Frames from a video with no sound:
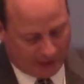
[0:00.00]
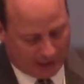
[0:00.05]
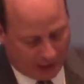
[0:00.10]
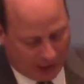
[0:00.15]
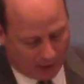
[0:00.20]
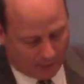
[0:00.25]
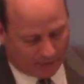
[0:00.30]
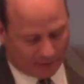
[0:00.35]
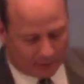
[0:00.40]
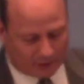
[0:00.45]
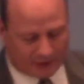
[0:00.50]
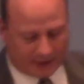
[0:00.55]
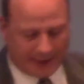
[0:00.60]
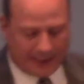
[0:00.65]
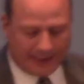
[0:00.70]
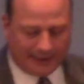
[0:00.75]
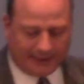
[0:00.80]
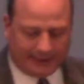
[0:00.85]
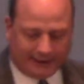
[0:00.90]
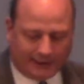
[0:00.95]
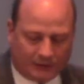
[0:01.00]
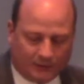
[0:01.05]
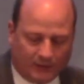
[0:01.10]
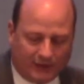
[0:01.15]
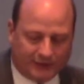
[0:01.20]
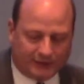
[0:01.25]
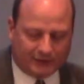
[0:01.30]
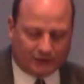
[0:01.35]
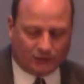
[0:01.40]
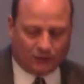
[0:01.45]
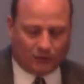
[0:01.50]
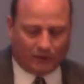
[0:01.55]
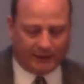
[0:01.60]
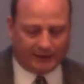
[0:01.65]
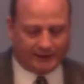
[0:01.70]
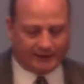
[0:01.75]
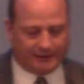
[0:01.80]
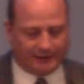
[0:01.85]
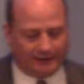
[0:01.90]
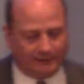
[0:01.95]
Our personality expresses
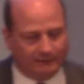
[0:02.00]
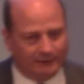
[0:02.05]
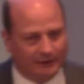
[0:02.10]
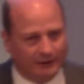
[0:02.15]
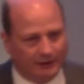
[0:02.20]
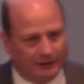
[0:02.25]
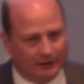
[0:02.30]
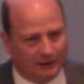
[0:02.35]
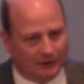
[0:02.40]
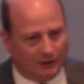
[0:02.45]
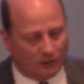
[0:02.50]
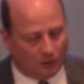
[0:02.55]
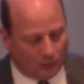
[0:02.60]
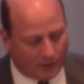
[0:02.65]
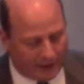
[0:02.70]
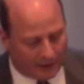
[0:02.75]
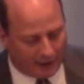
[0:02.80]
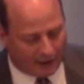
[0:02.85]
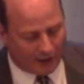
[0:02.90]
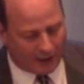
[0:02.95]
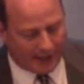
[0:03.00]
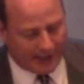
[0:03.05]
wisdom when our